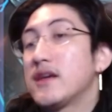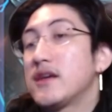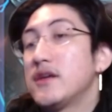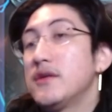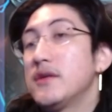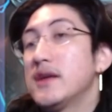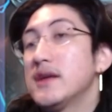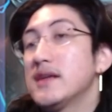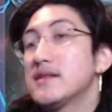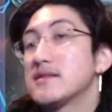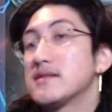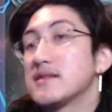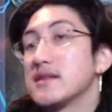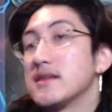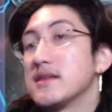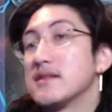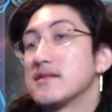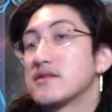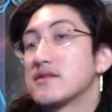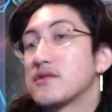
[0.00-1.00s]
units
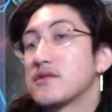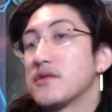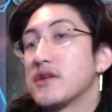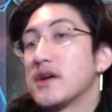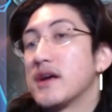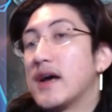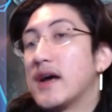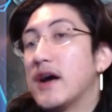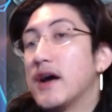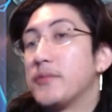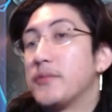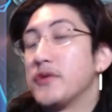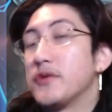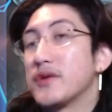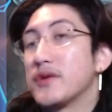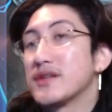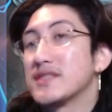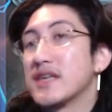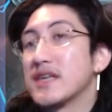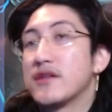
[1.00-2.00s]
is gonna help you
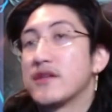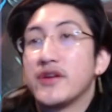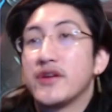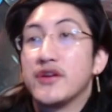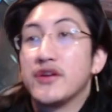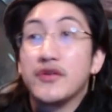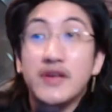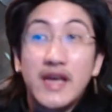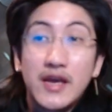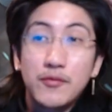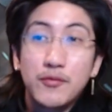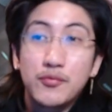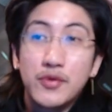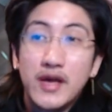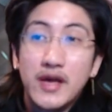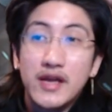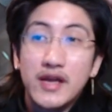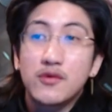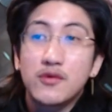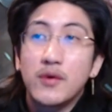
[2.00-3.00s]
accelerate your game
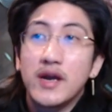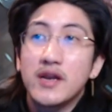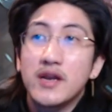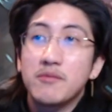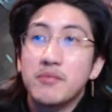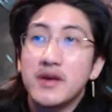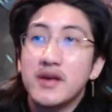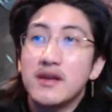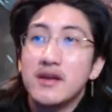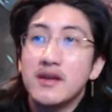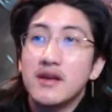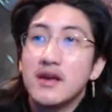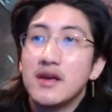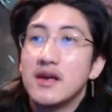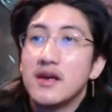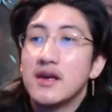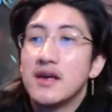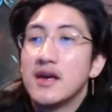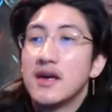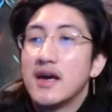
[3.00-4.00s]
plan quite a bit.
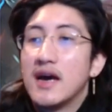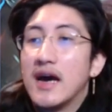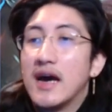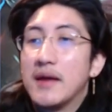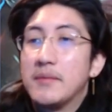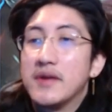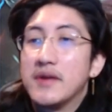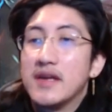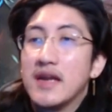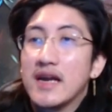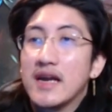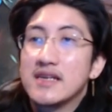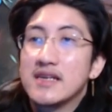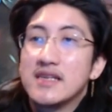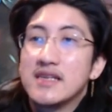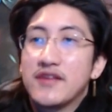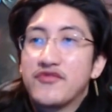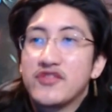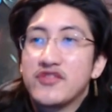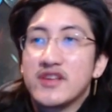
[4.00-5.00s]
I mean, I can
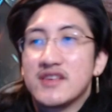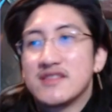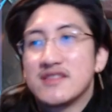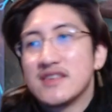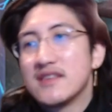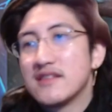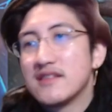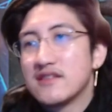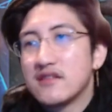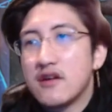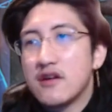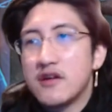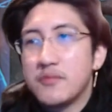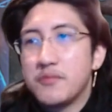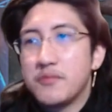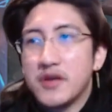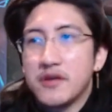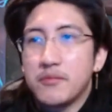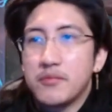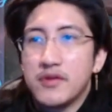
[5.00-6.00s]
definitely see this card
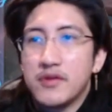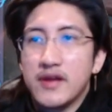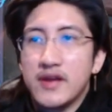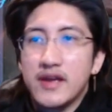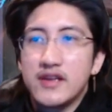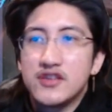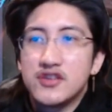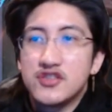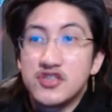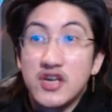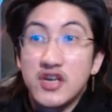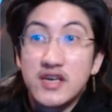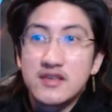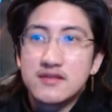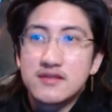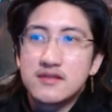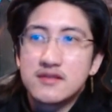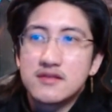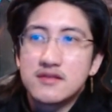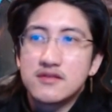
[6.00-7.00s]
being played
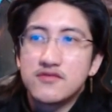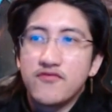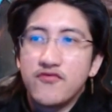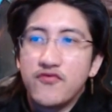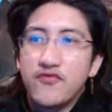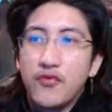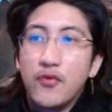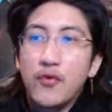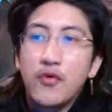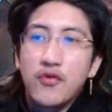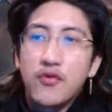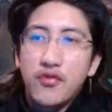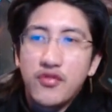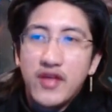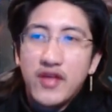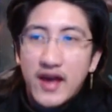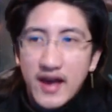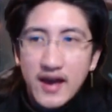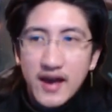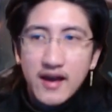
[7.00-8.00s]
just for
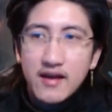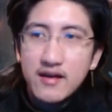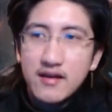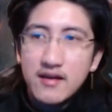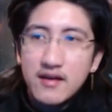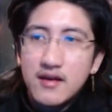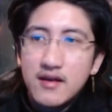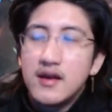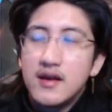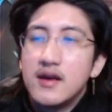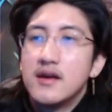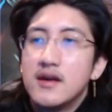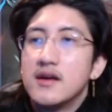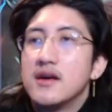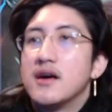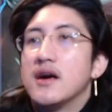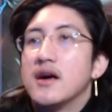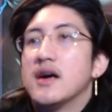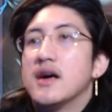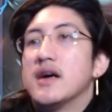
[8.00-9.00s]
that.
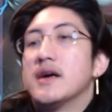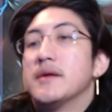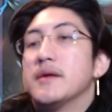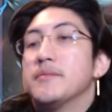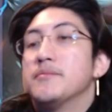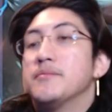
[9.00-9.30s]
I